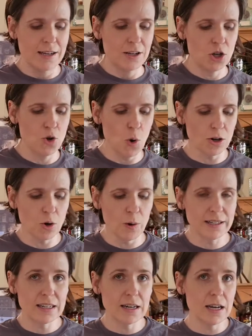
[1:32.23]
You are going
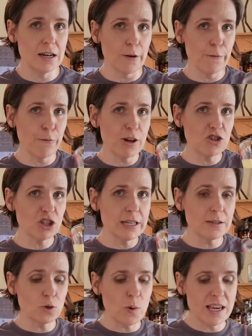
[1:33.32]
to need freshly
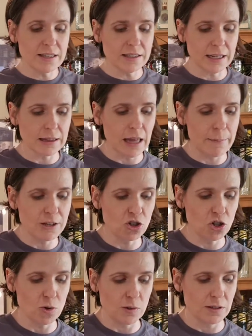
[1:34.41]
squeezed lemon
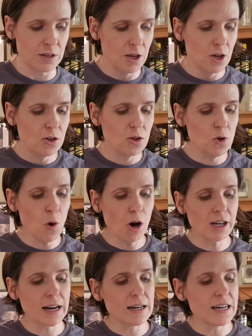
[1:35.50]
juice. You are
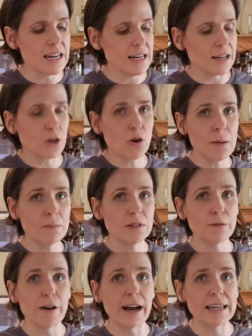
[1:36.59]
going to need creme de
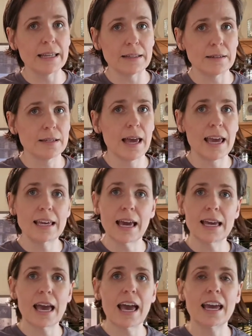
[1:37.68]
violet,
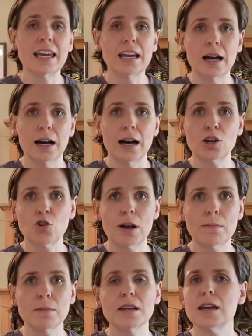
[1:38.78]
aka
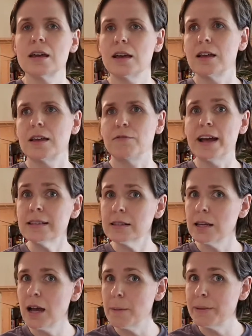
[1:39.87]
creme de
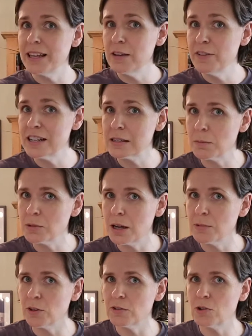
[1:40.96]
Yvette, I believe it is
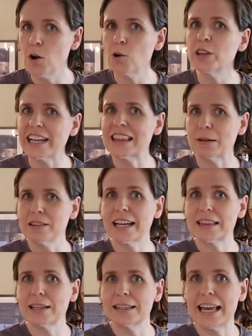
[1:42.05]
sometimes also called, like
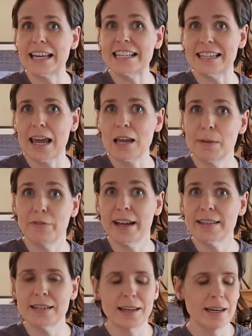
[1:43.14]
the lady's name,
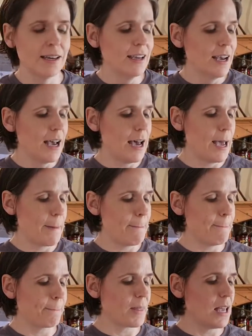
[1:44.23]
Yvette.
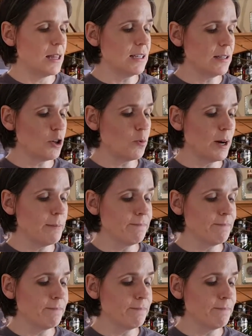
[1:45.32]
This is a good one.